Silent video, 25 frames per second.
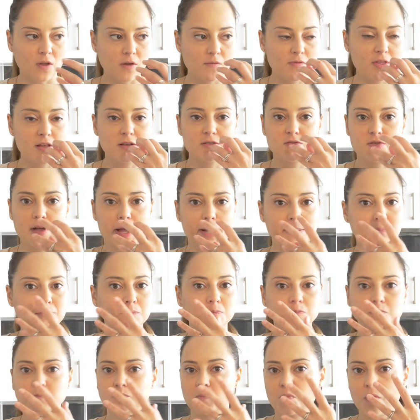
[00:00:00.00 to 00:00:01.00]
There's like
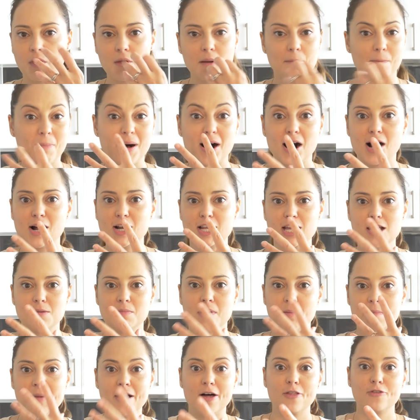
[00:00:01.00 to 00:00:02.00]
a party in
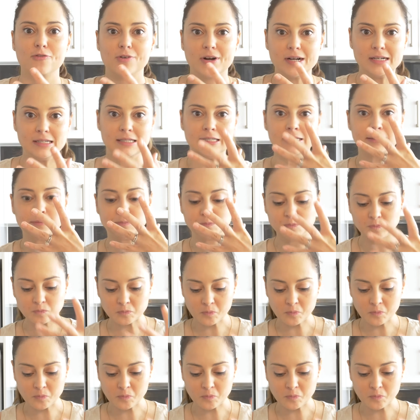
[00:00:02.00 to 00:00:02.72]
my mouth right now.